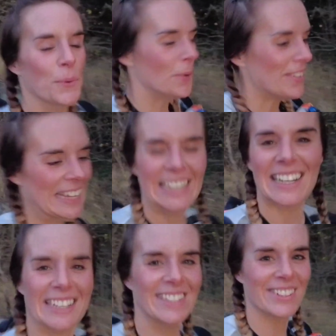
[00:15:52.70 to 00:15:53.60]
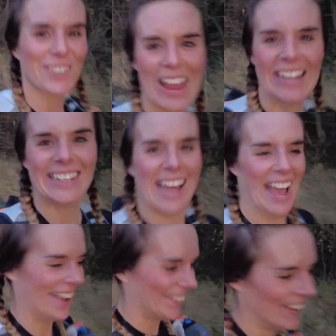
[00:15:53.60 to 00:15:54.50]
We're in a little train
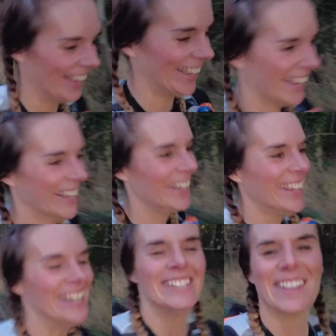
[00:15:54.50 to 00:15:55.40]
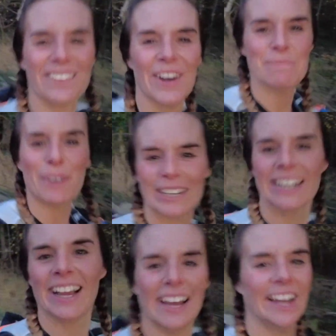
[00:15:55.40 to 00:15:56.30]
now. We've got
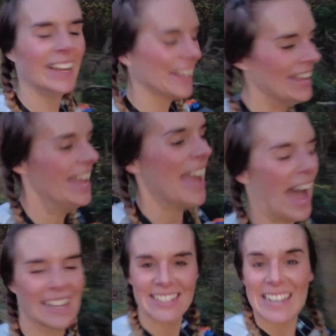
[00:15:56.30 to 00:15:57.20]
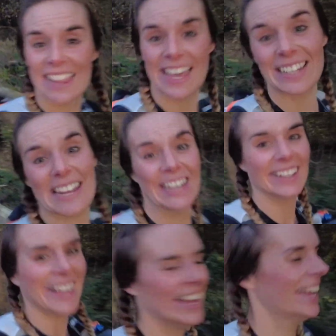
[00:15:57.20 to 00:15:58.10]
Monica and then
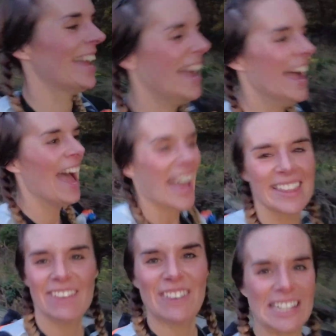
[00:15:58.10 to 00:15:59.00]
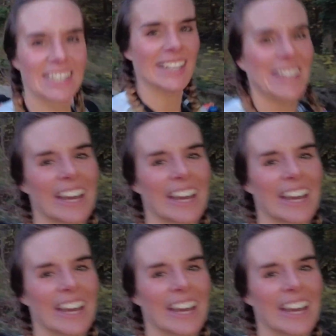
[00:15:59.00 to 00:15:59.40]
Neil and then Richard.